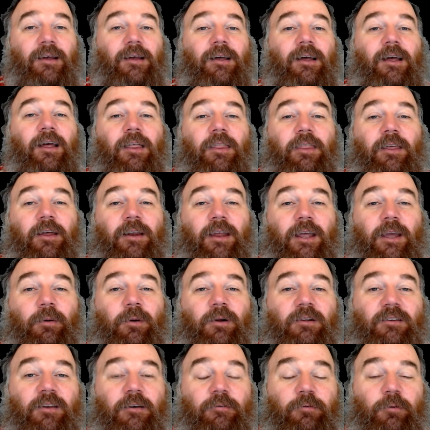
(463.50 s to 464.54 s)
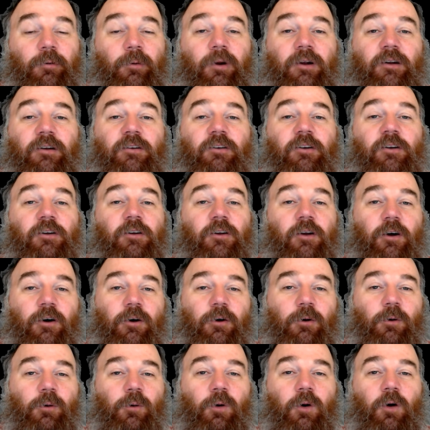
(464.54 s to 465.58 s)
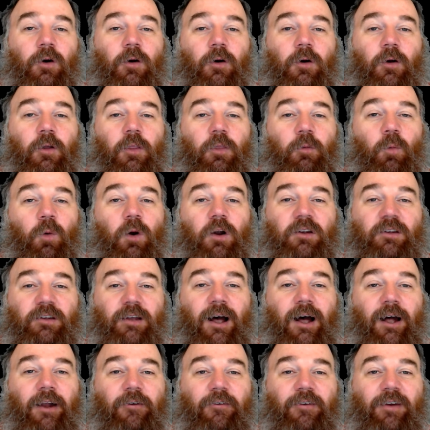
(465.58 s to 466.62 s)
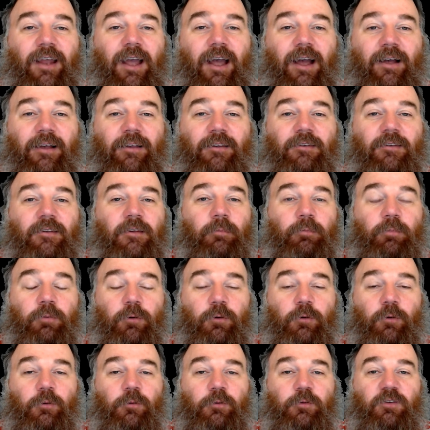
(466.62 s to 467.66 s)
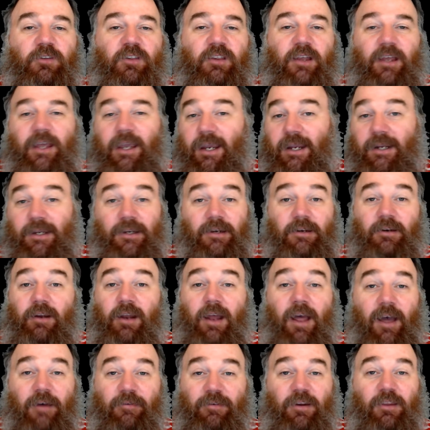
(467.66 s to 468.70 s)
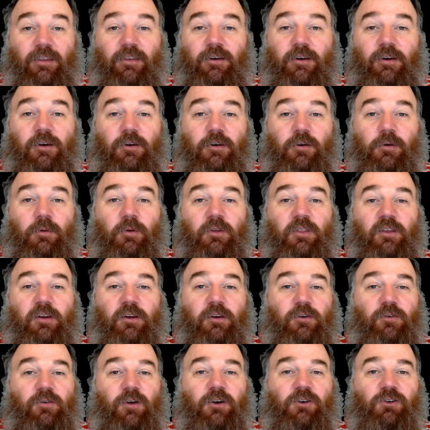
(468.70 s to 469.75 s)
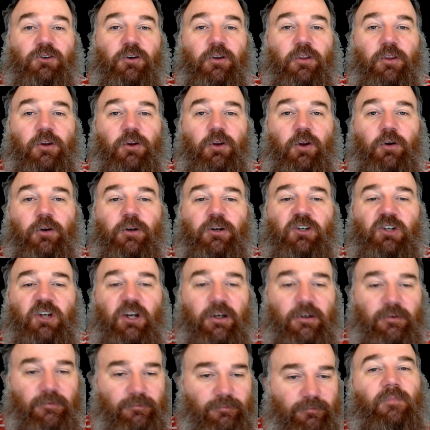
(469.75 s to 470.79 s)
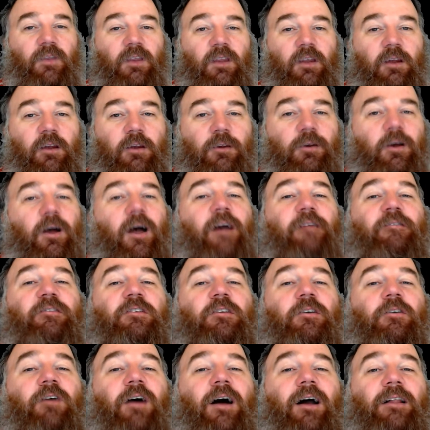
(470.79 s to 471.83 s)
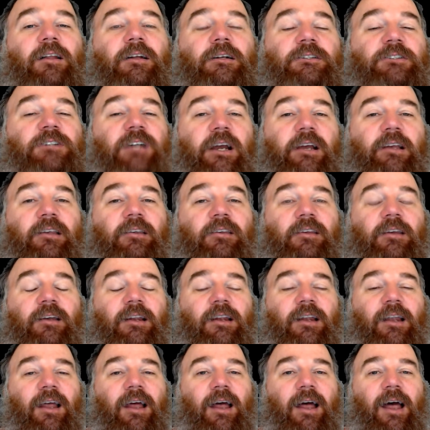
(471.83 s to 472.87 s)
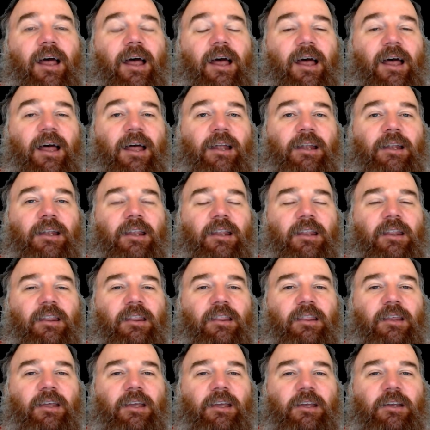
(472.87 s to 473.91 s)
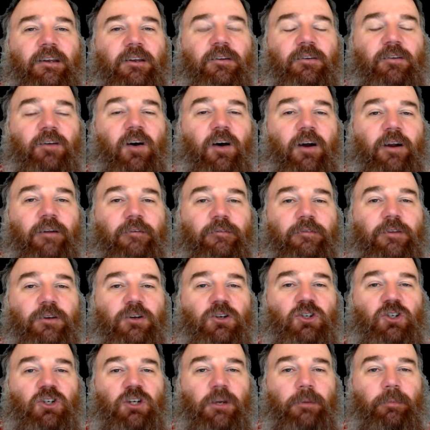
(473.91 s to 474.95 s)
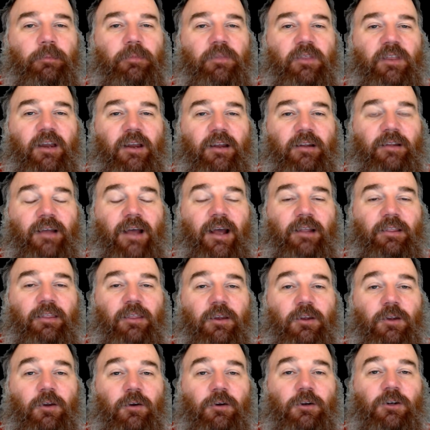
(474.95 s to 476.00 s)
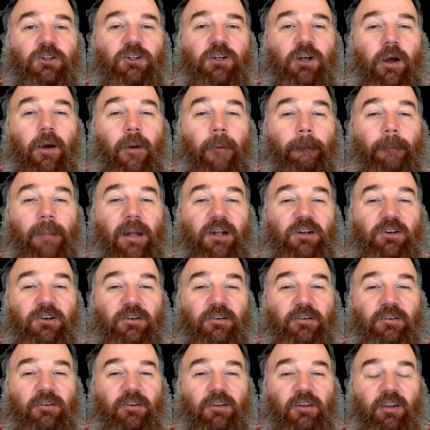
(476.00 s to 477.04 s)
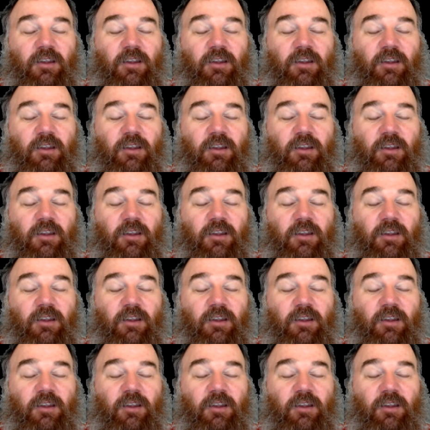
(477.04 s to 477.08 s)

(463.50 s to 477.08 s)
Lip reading: then he wants everyone to know what data he has that proves that he didn't have anything to do with the destruction of the Donninger. So Avasarala checks it, and the design of the ship that attacked the Donninger matches